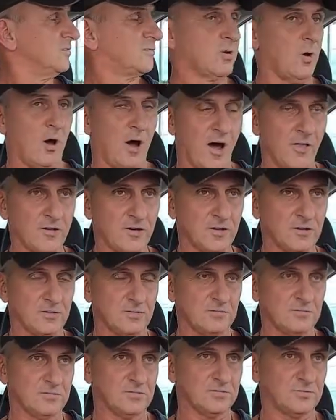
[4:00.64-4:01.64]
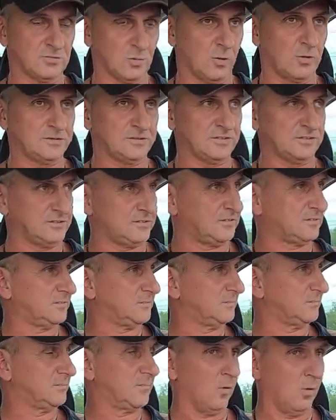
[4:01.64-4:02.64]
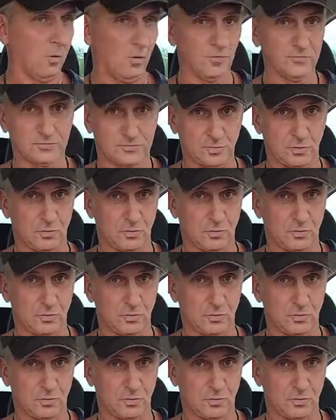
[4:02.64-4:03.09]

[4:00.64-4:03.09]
So other sources, old